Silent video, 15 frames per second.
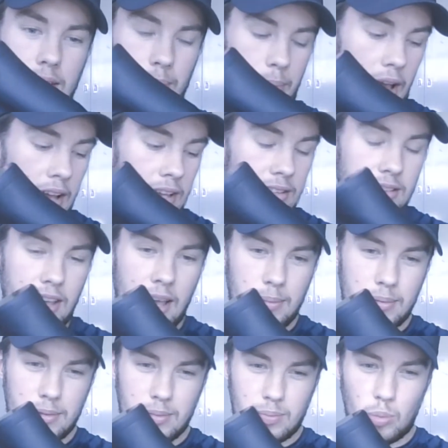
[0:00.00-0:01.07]

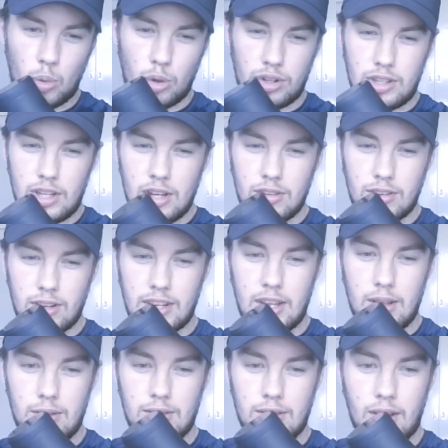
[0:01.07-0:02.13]
biceps. Wouldn't usually
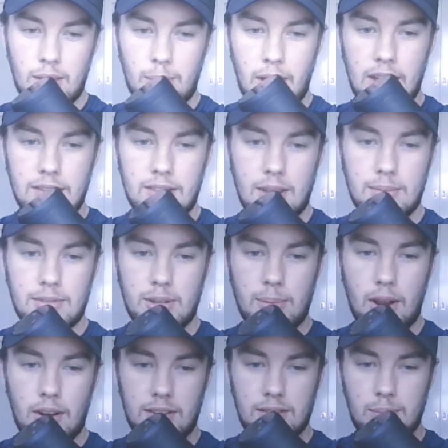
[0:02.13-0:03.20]
use it on the biceps, to be
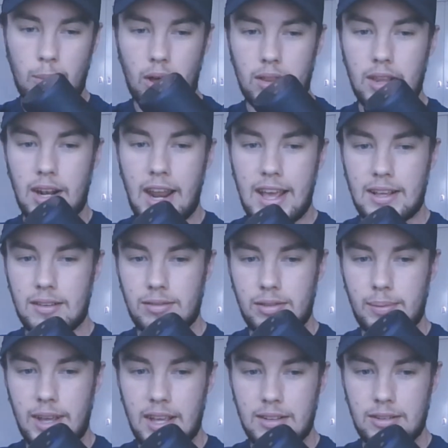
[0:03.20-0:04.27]
honest, more the legs for
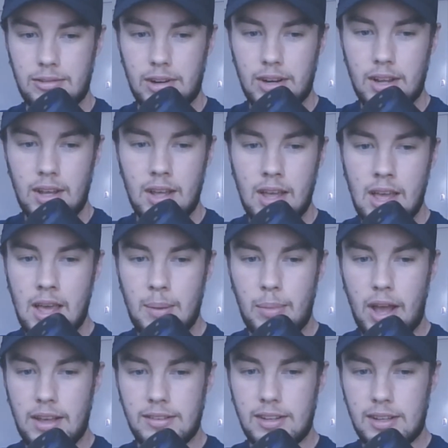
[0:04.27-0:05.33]
me as a runner,
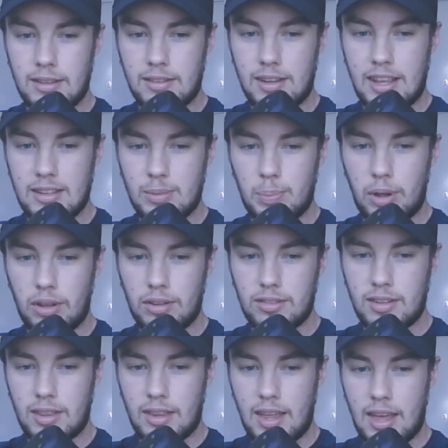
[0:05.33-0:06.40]
but as you can see, it's
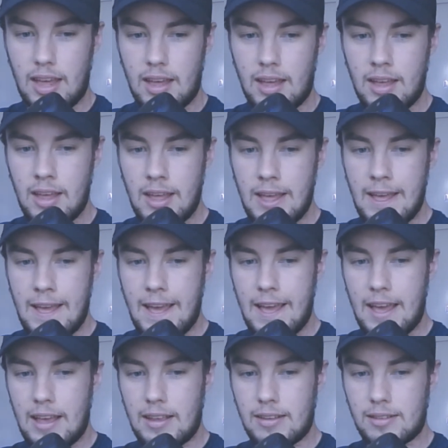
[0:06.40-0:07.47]
pulsing there.
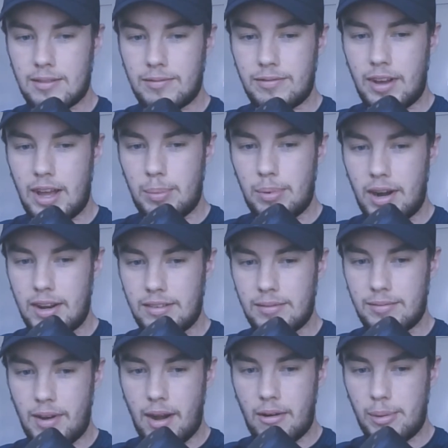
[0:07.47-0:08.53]
Some
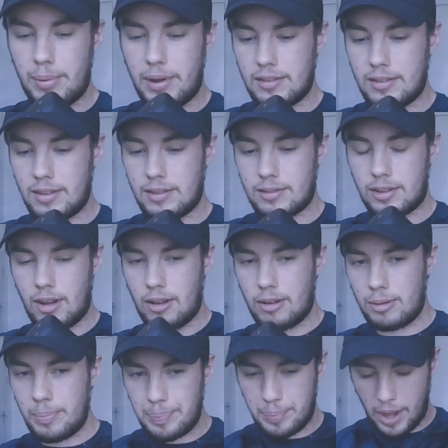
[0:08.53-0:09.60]
vibration therapy as it's called.
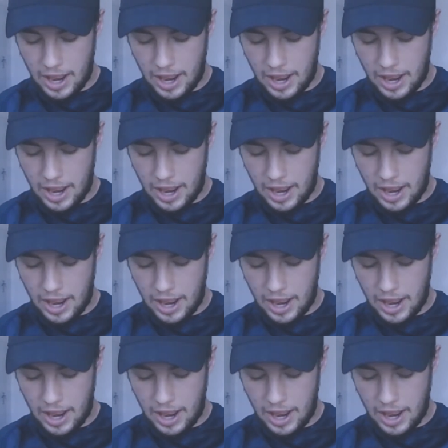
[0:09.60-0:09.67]
But